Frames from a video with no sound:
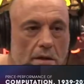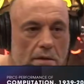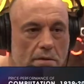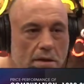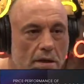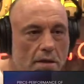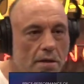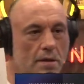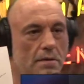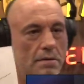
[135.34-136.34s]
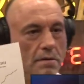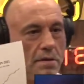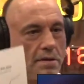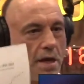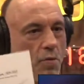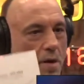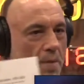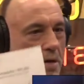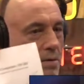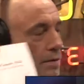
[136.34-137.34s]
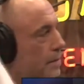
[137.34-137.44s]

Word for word: It's like uh, the But San Juan wh- Mountains.